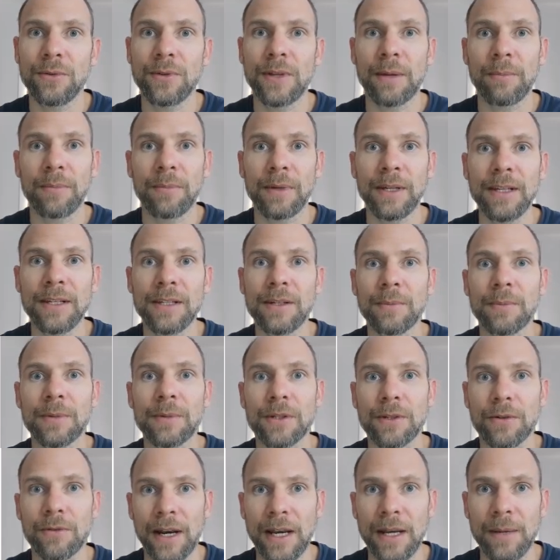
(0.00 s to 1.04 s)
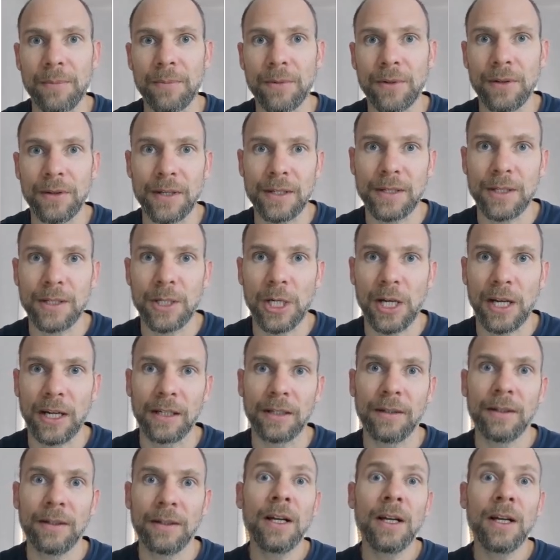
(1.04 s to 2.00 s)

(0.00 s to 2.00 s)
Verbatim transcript: then please subscribe to this channel.